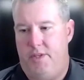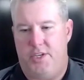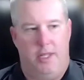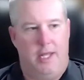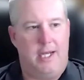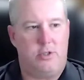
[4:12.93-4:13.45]

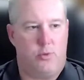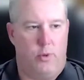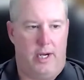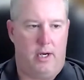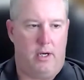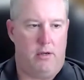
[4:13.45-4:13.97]
So that's
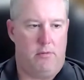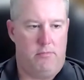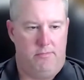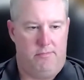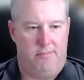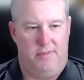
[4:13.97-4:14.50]
where
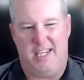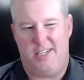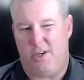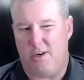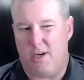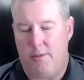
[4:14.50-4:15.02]

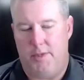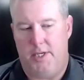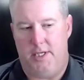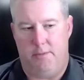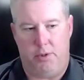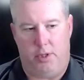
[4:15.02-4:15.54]
that's all coming
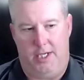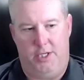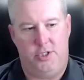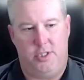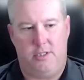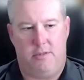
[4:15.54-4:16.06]
into play.
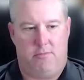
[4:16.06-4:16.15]
It's just